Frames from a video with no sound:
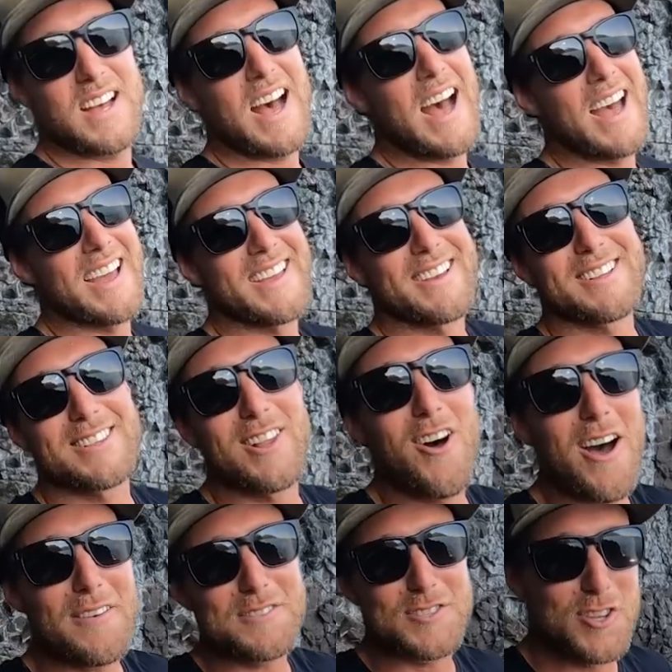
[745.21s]
Hey,
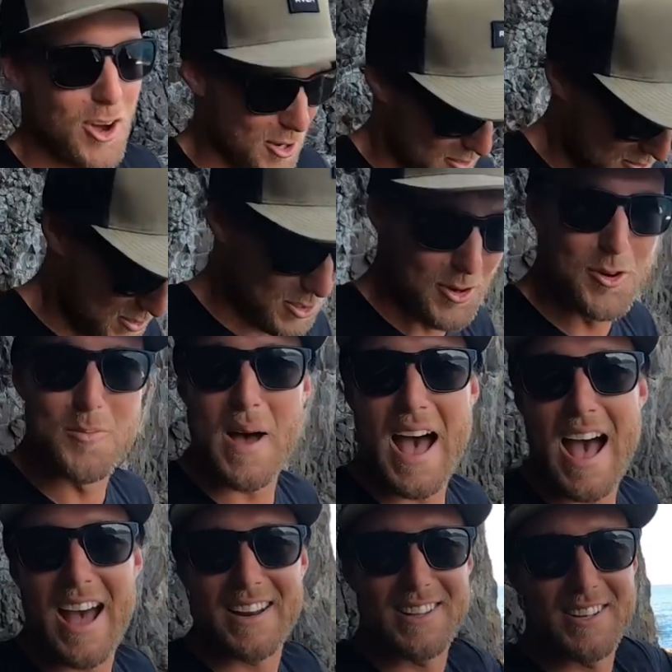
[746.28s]
life's not too
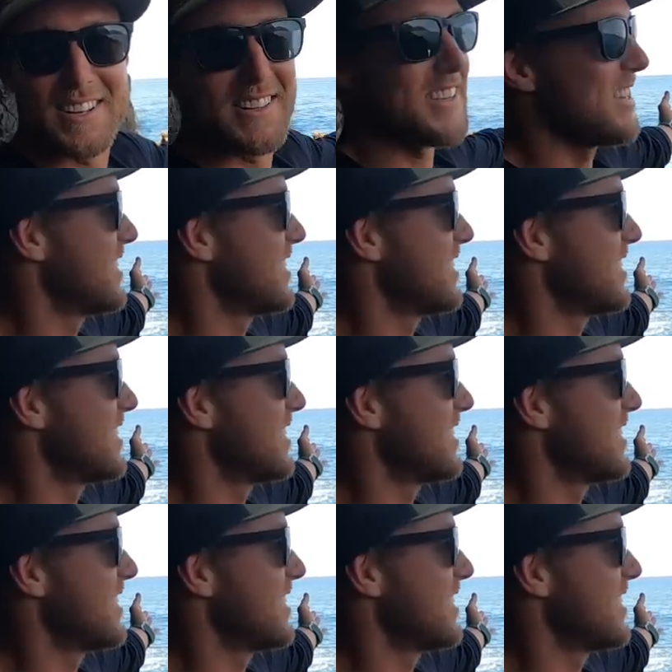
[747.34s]
bad. Look at